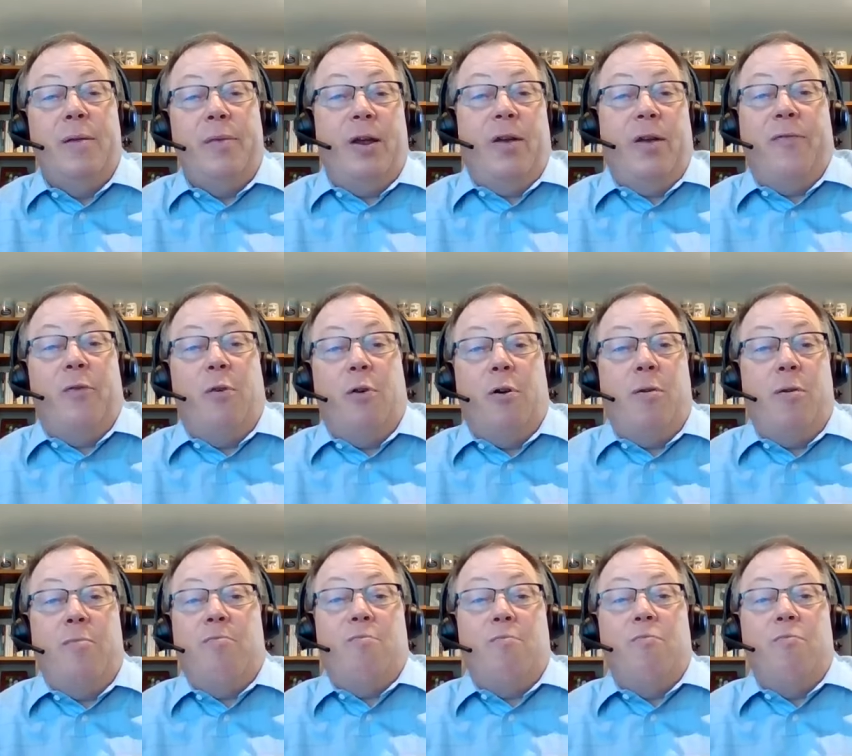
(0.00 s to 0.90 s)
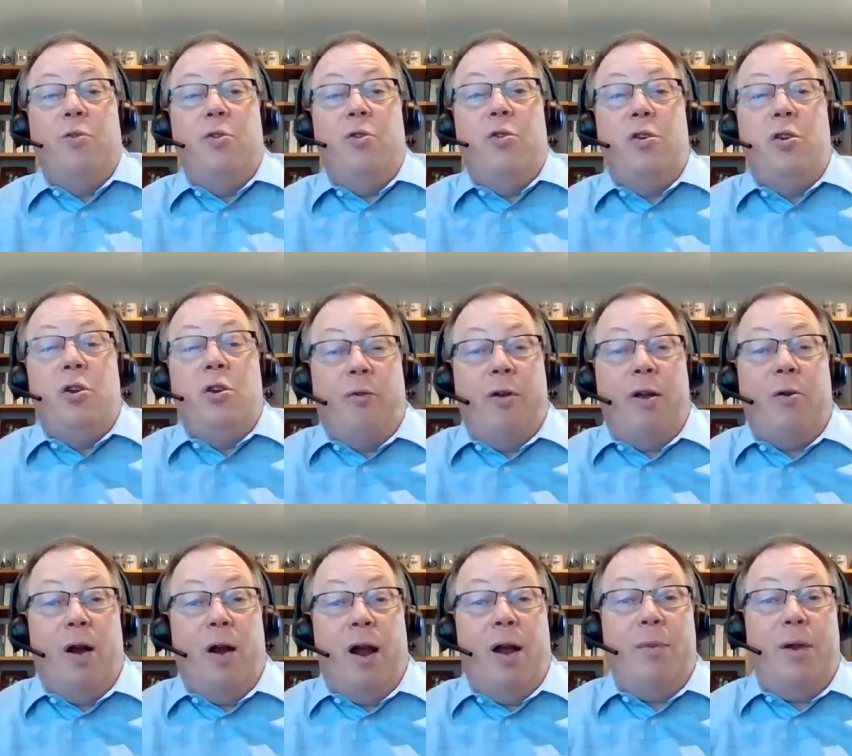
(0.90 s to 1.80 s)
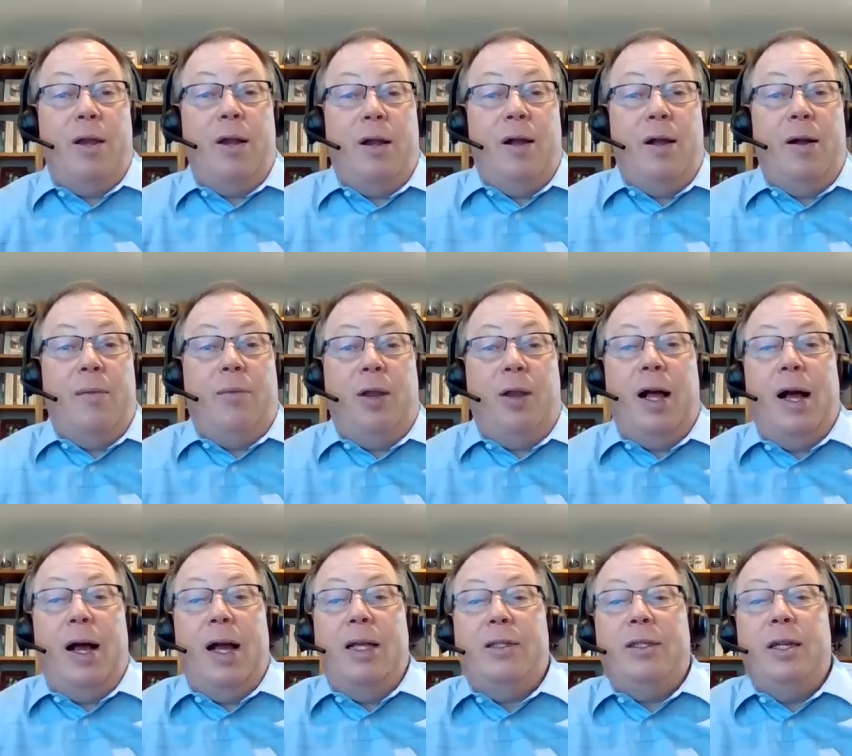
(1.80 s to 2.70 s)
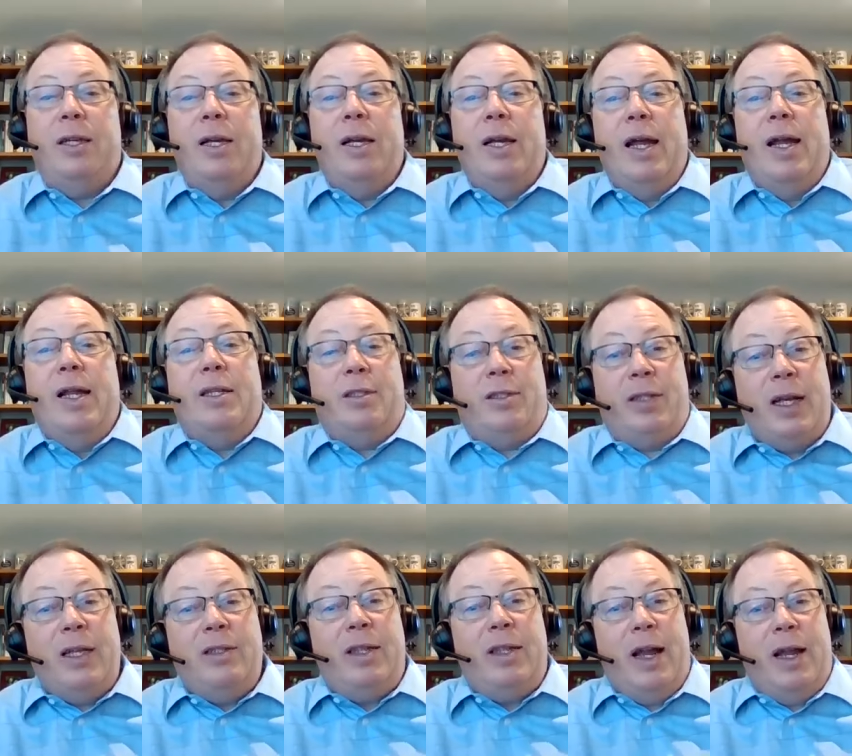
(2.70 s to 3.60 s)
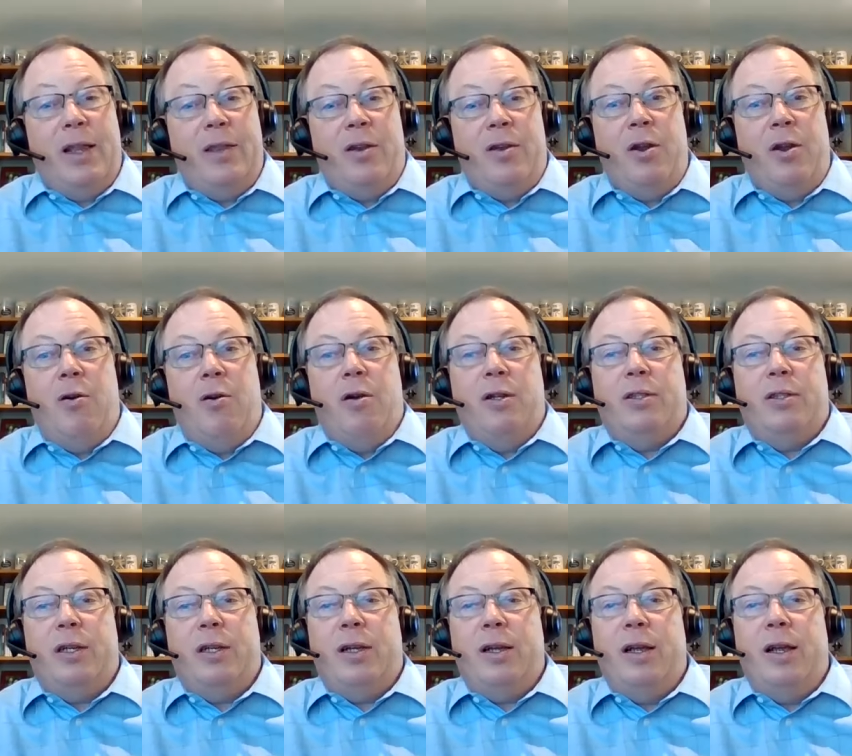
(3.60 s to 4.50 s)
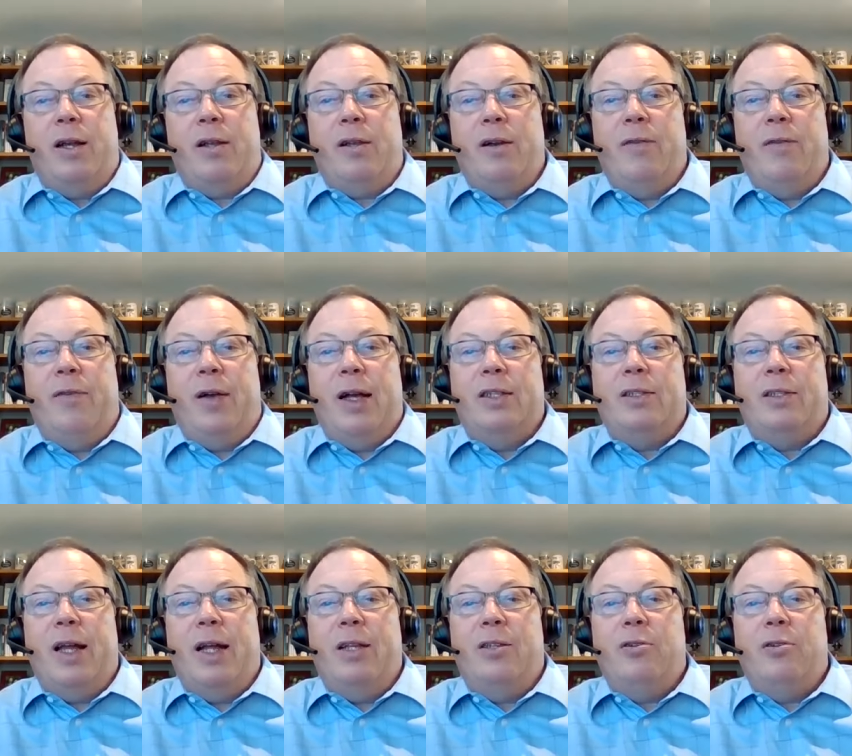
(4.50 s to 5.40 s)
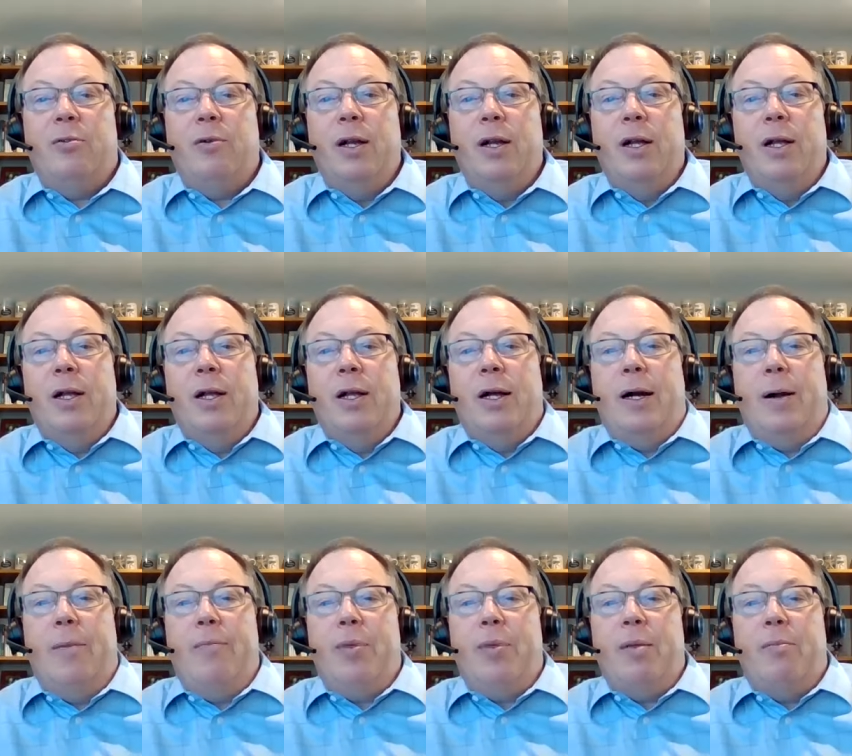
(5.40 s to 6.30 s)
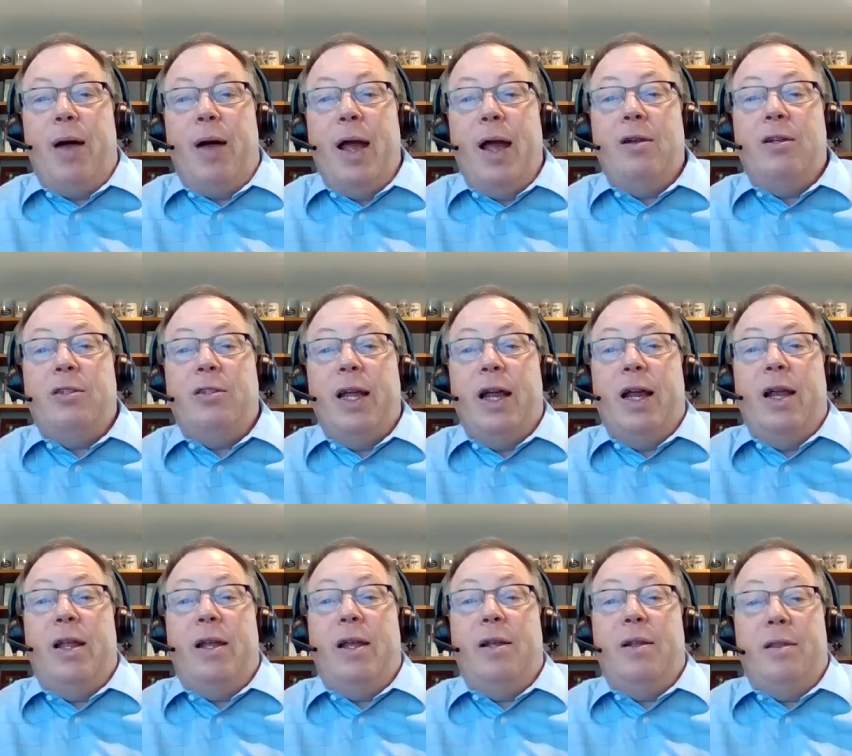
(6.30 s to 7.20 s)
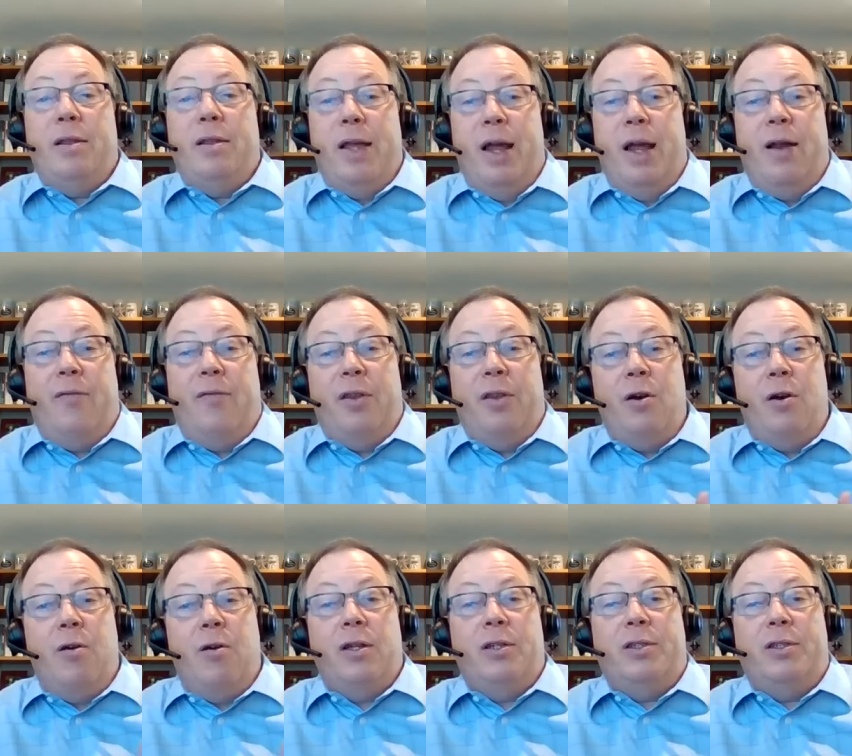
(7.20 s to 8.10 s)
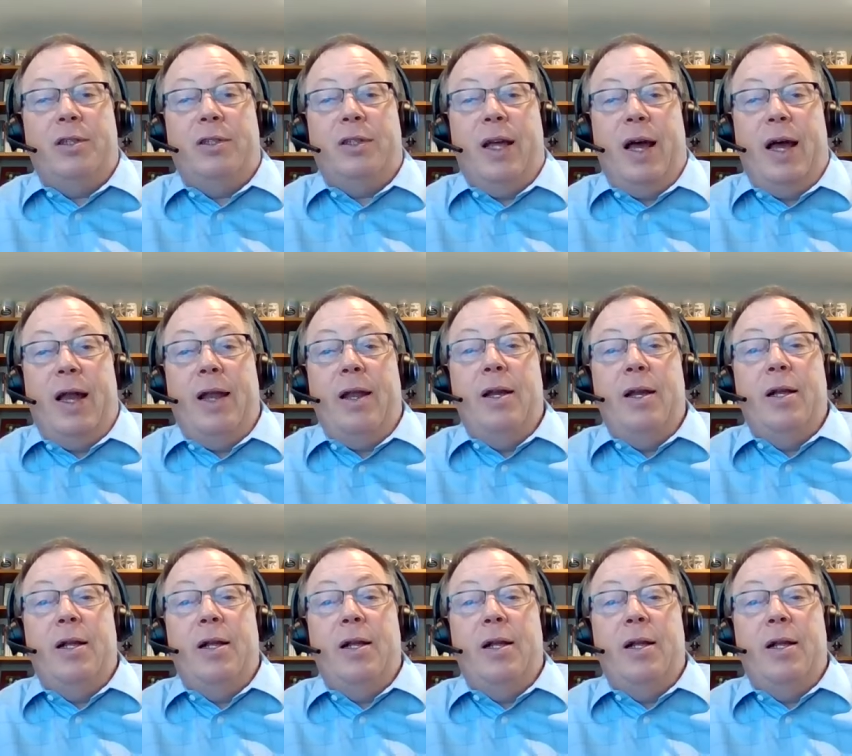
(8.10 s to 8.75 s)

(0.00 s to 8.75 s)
Therefore, no requirement applies. And it says that in the notice, it, it clarifies that. So um, my understanding then of the notice is that